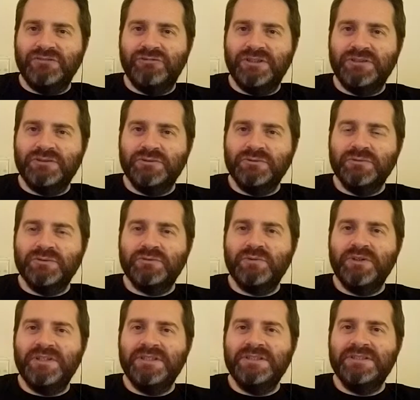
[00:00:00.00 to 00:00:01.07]
rituals
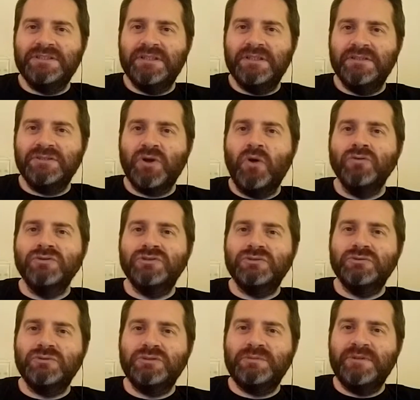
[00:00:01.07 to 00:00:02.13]
with his
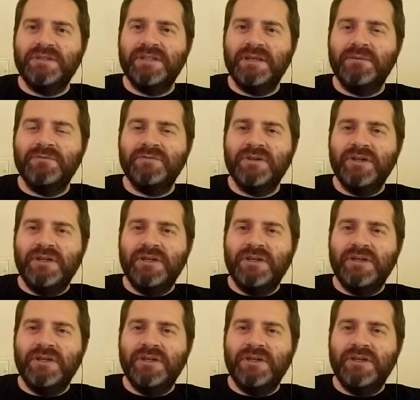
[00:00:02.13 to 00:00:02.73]
consort by the name of